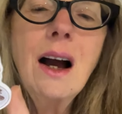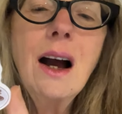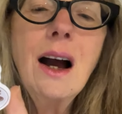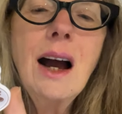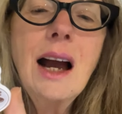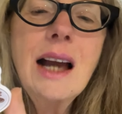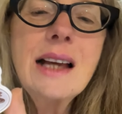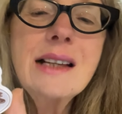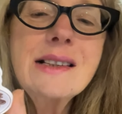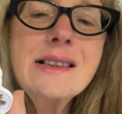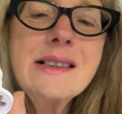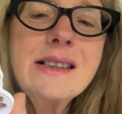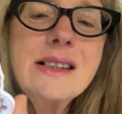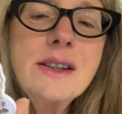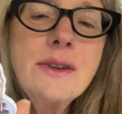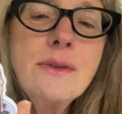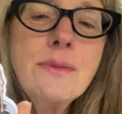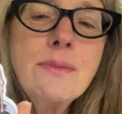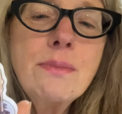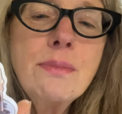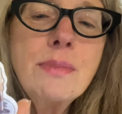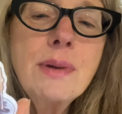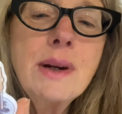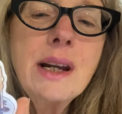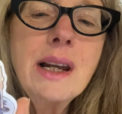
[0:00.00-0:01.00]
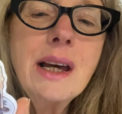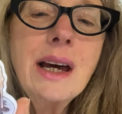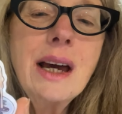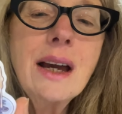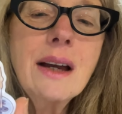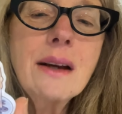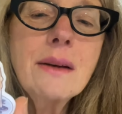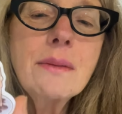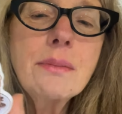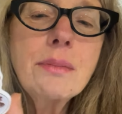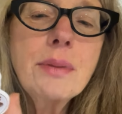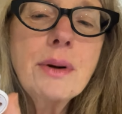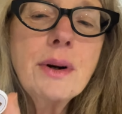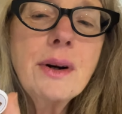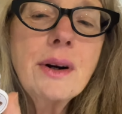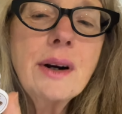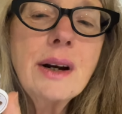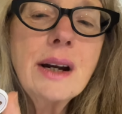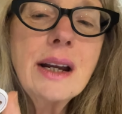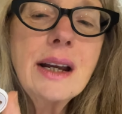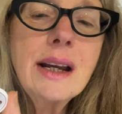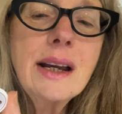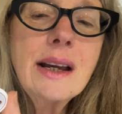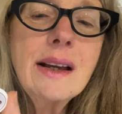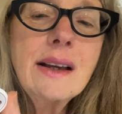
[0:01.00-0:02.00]
I see
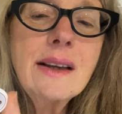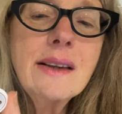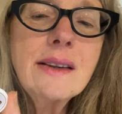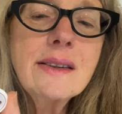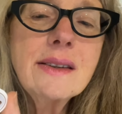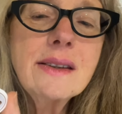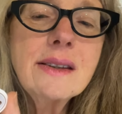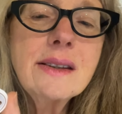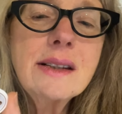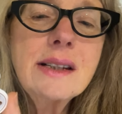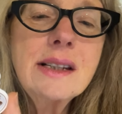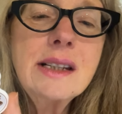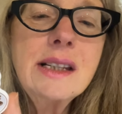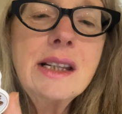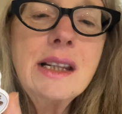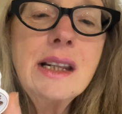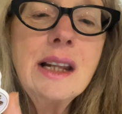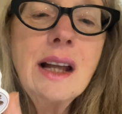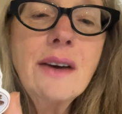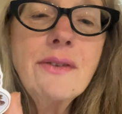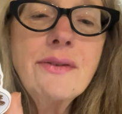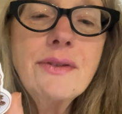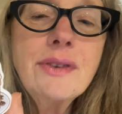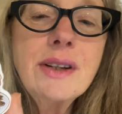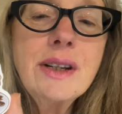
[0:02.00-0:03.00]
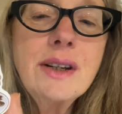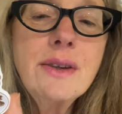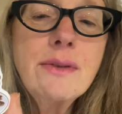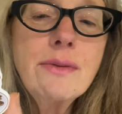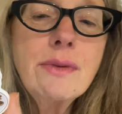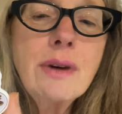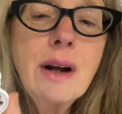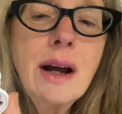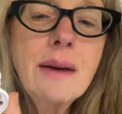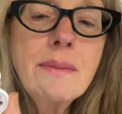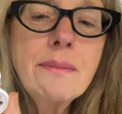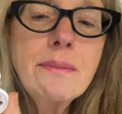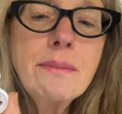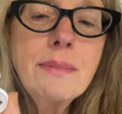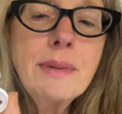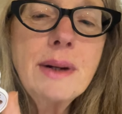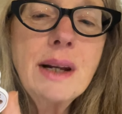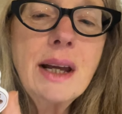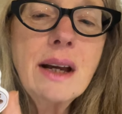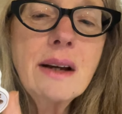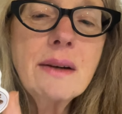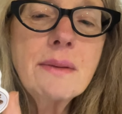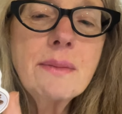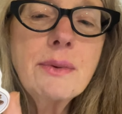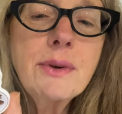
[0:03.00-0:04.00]
blackberries, lovely ripe
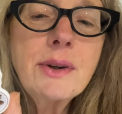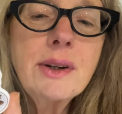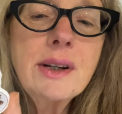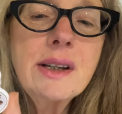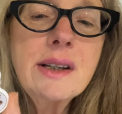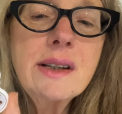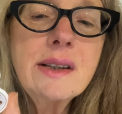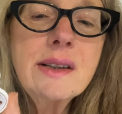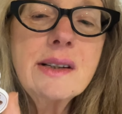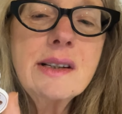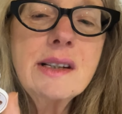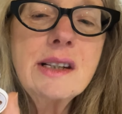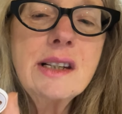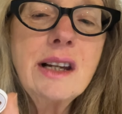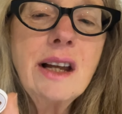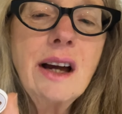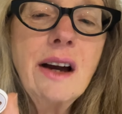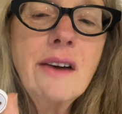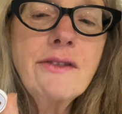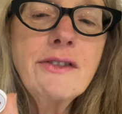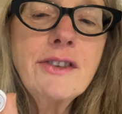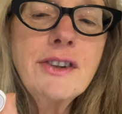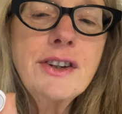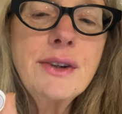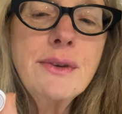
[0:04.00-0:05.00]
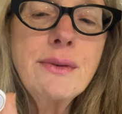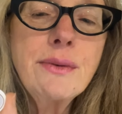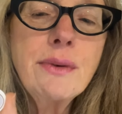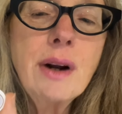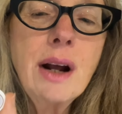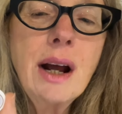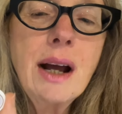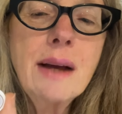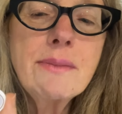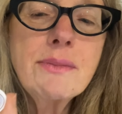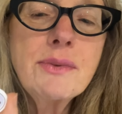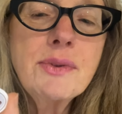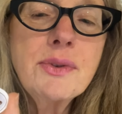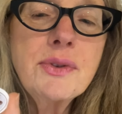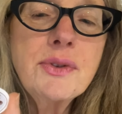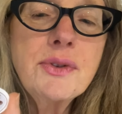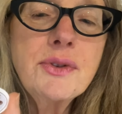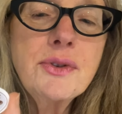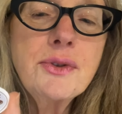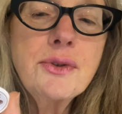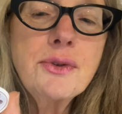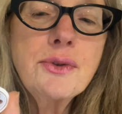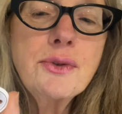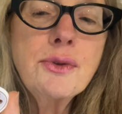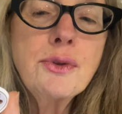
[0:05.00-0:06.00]
blackberries, lovely ripe
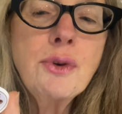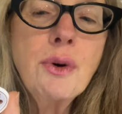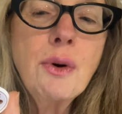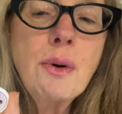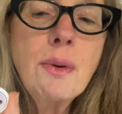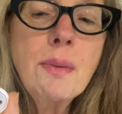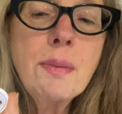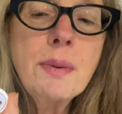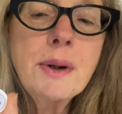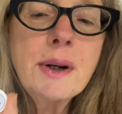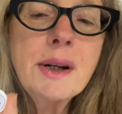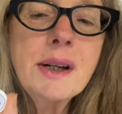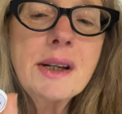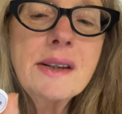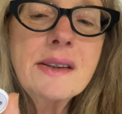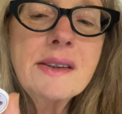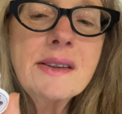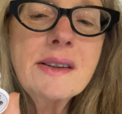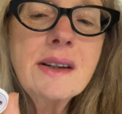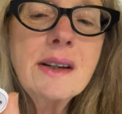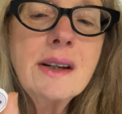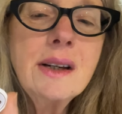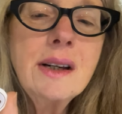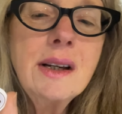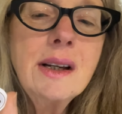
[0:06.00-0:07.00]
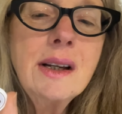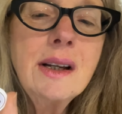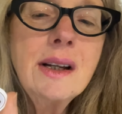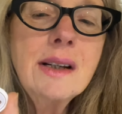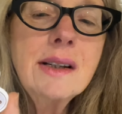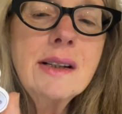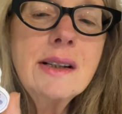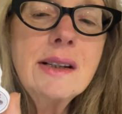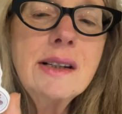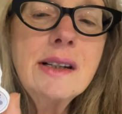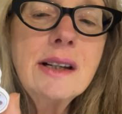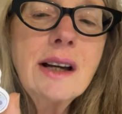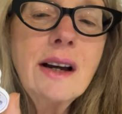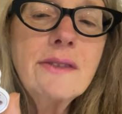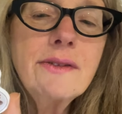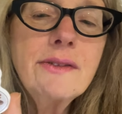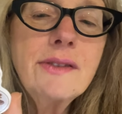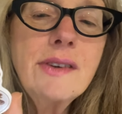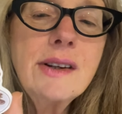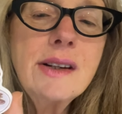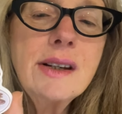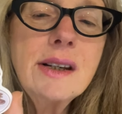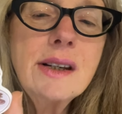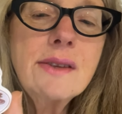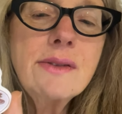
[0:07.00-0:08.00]
strawberries,
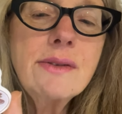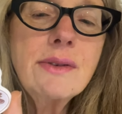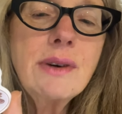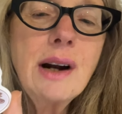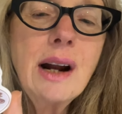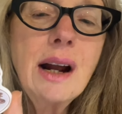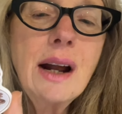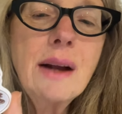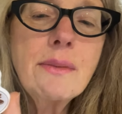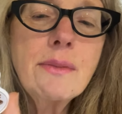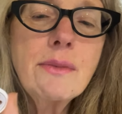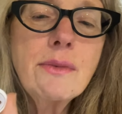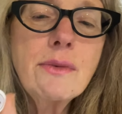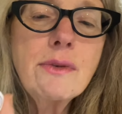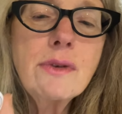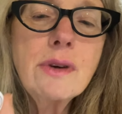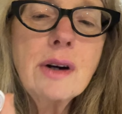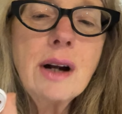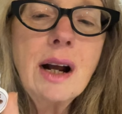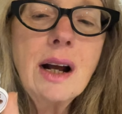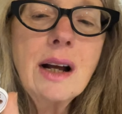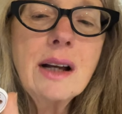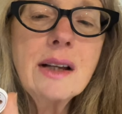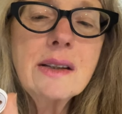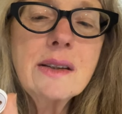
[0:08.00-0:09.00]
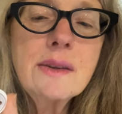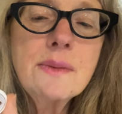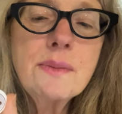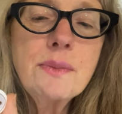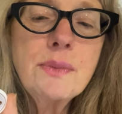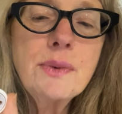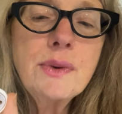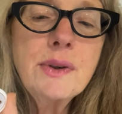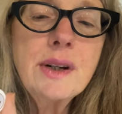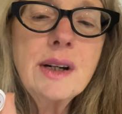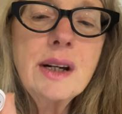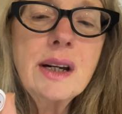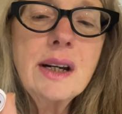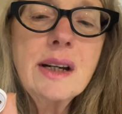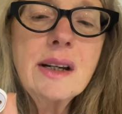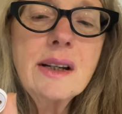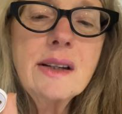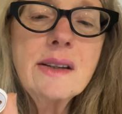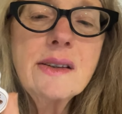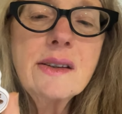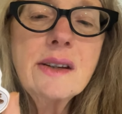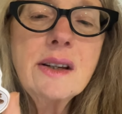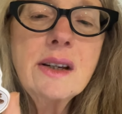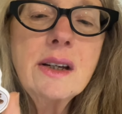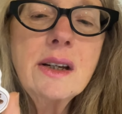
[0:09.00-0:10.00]
lovely ripe
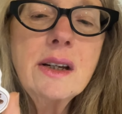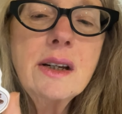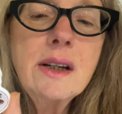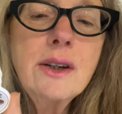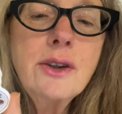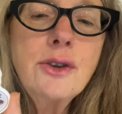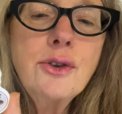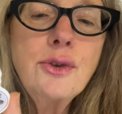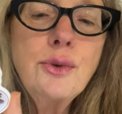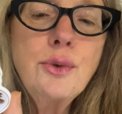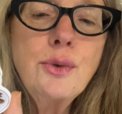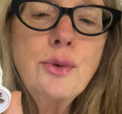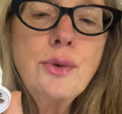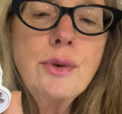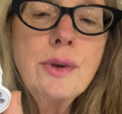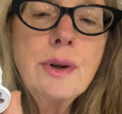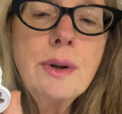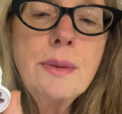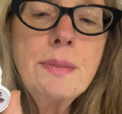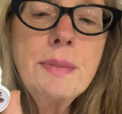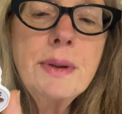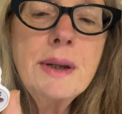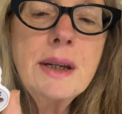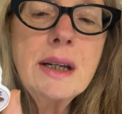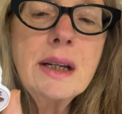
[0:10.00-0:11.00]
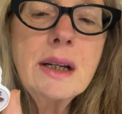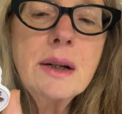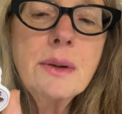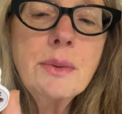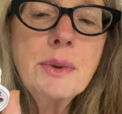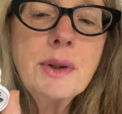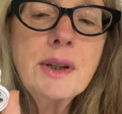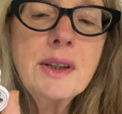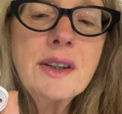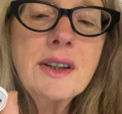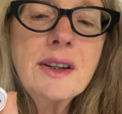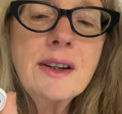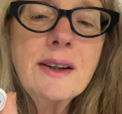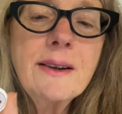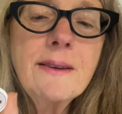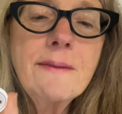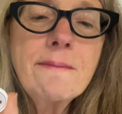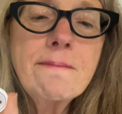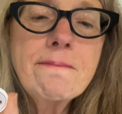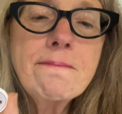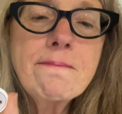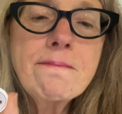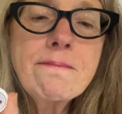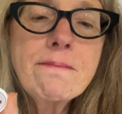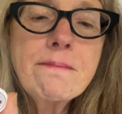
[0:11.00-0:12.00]
raspberries, dripping with a,
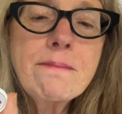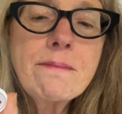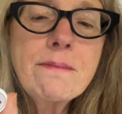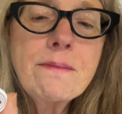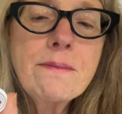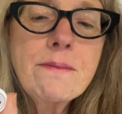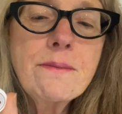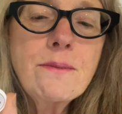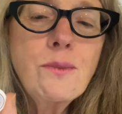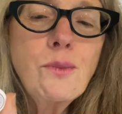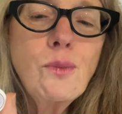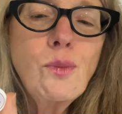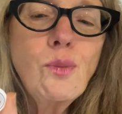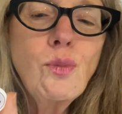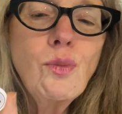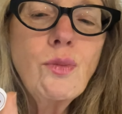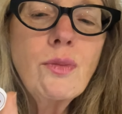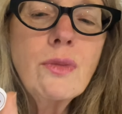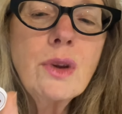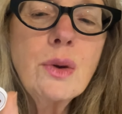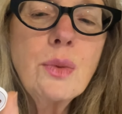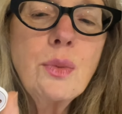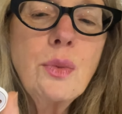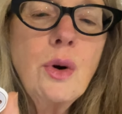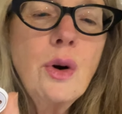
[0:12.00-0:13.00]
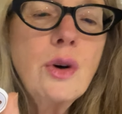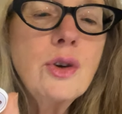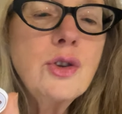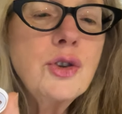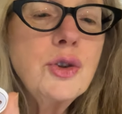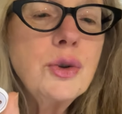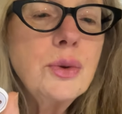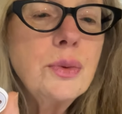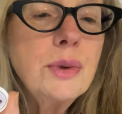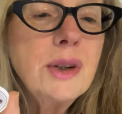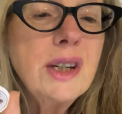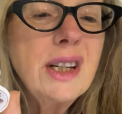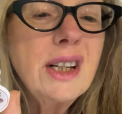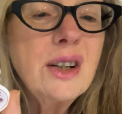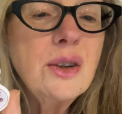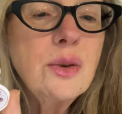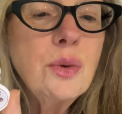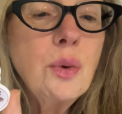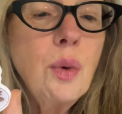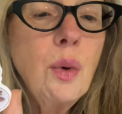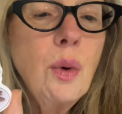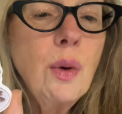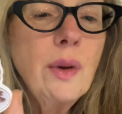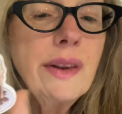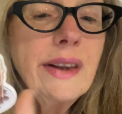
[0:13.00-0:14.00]
what should we call
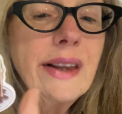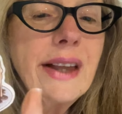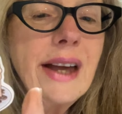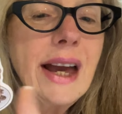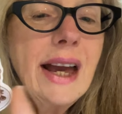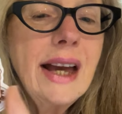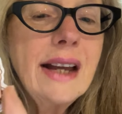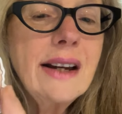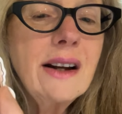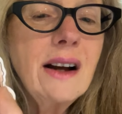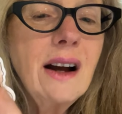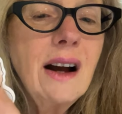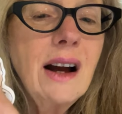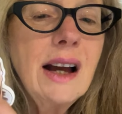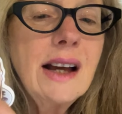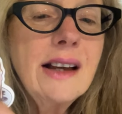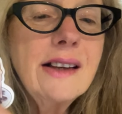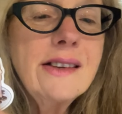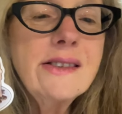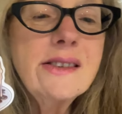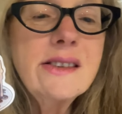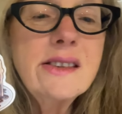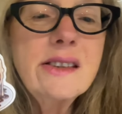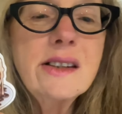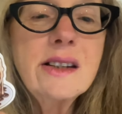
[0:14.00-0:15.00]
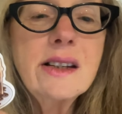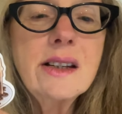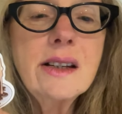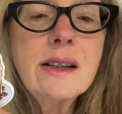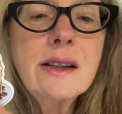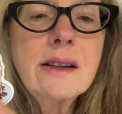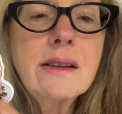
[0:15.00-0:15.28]
that icing?